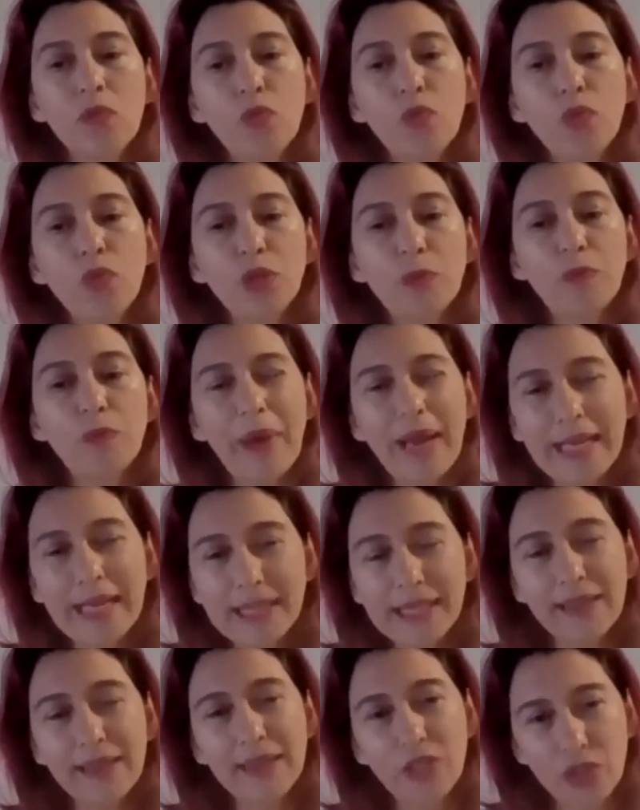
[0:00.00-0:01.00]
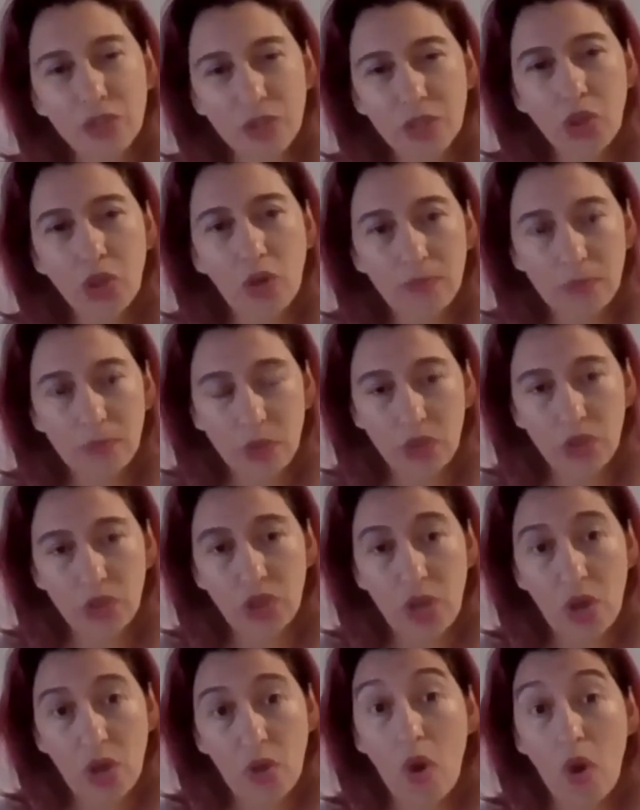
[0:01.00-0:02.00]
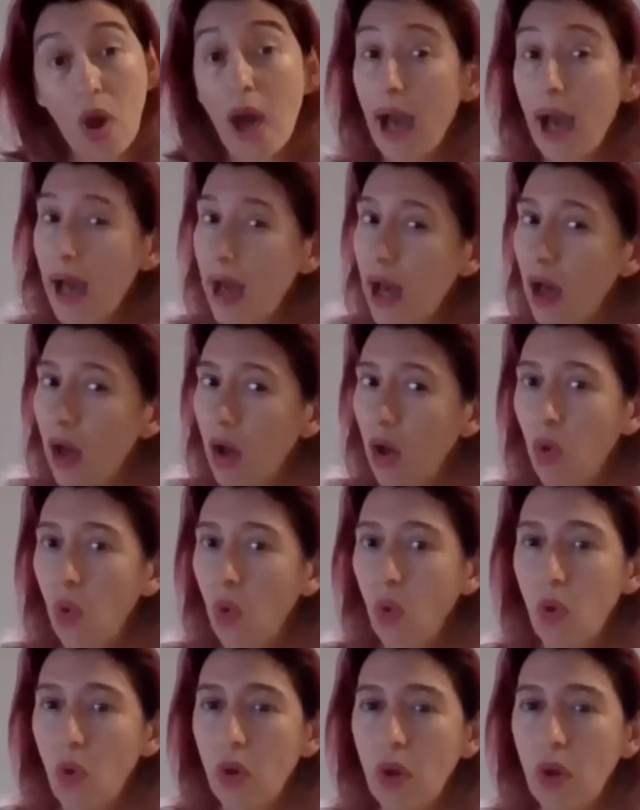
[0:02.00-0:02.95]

which basically just come to show how